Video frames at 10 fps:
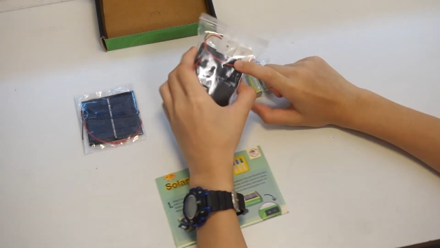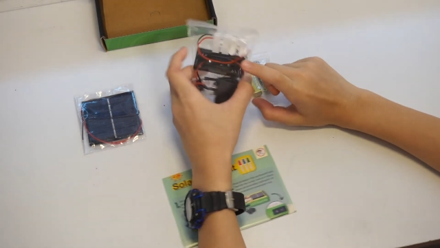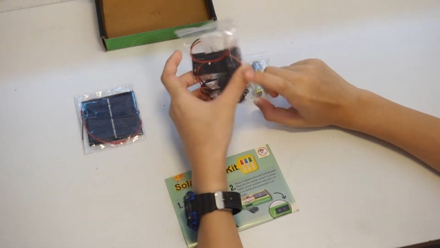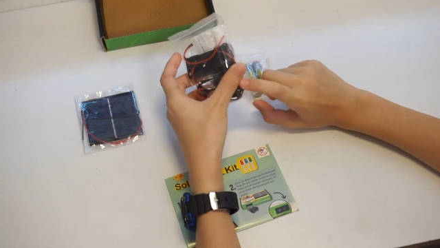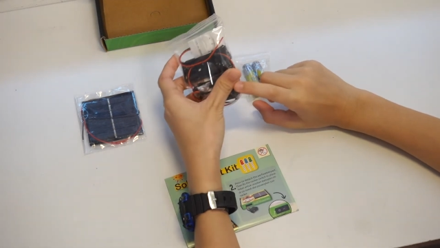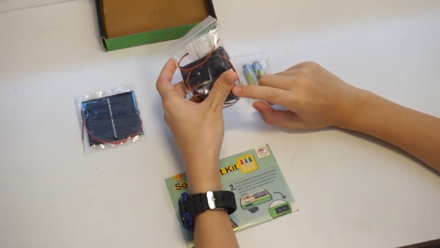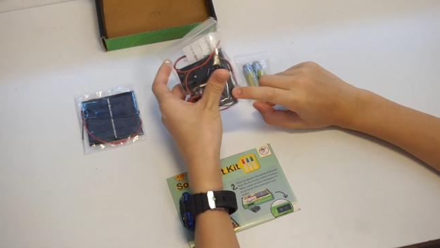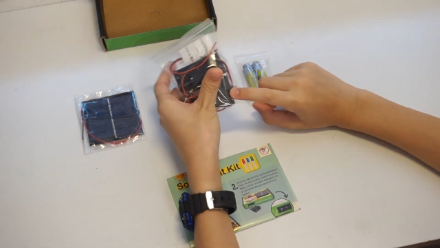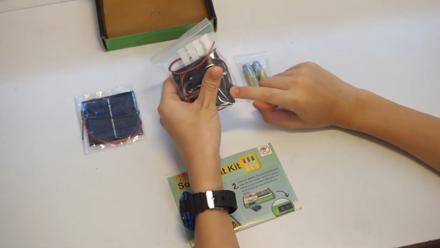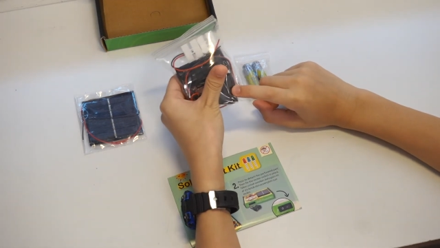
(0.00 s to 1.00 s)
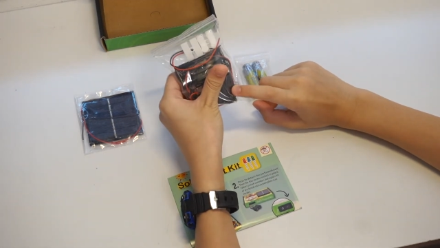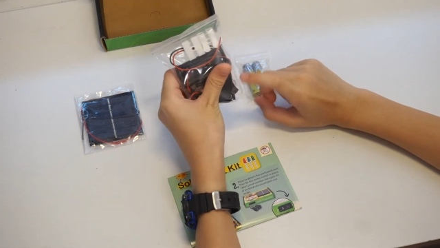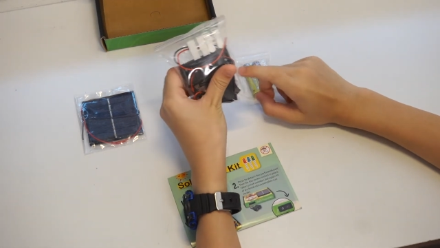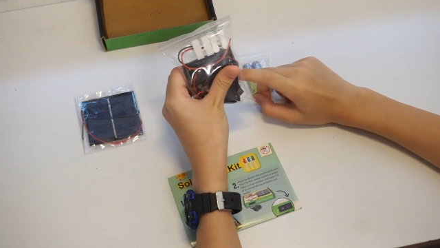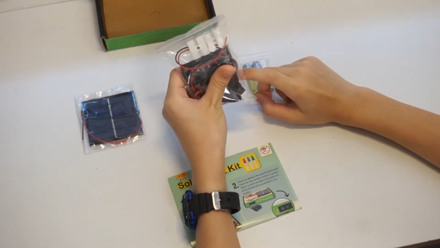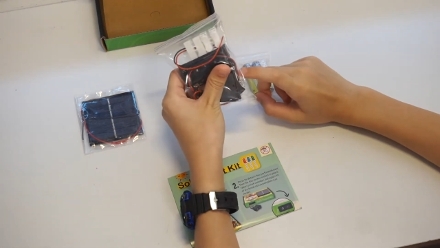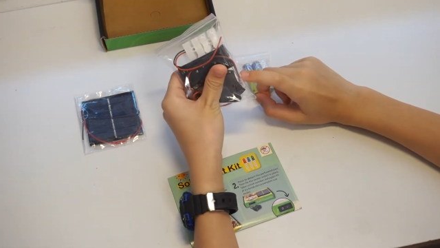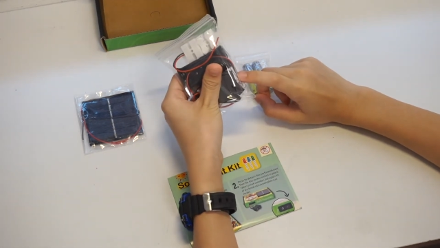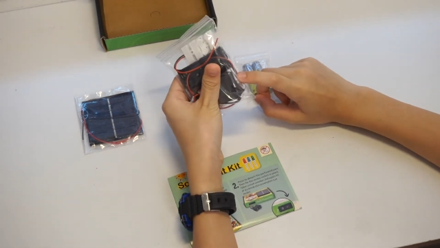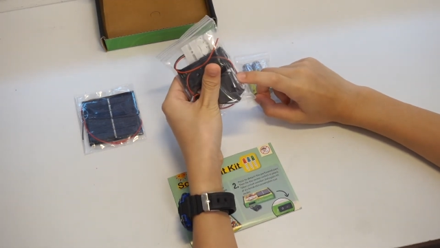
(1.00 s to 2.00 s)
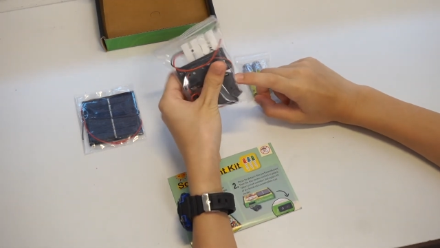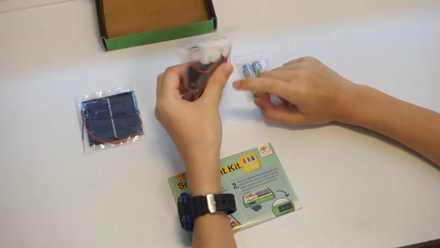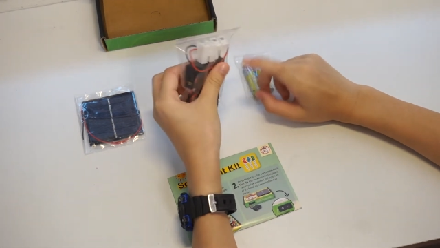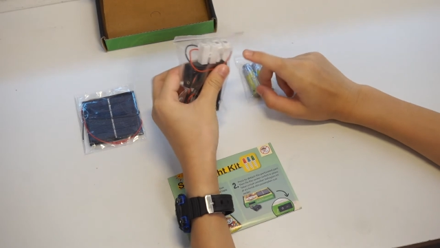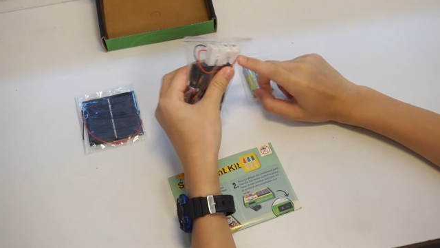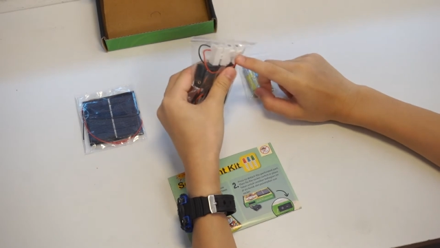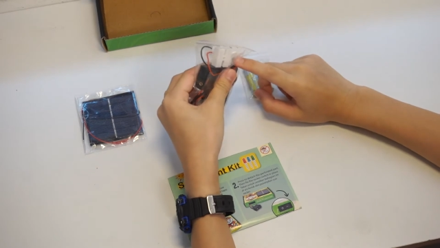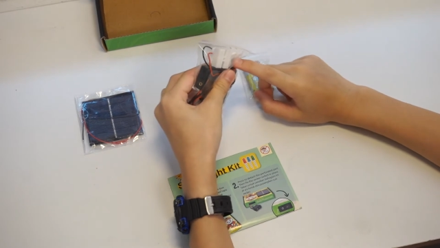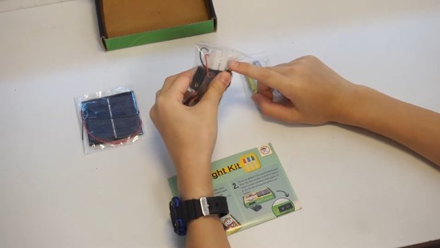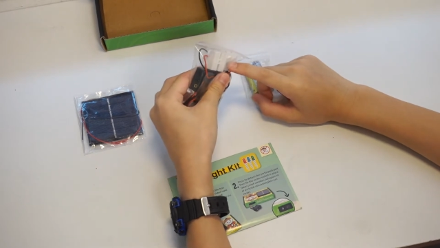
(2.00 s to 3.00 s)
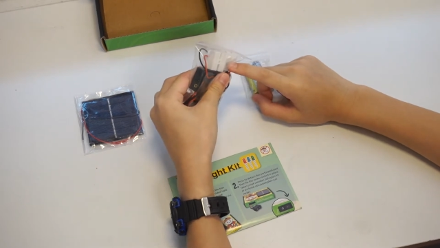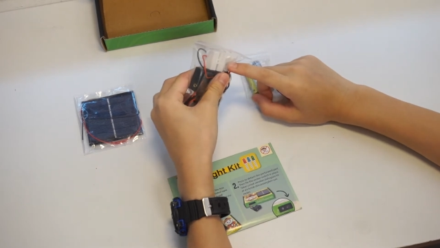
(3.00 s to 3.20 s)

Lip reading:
[unreadable: no face in view]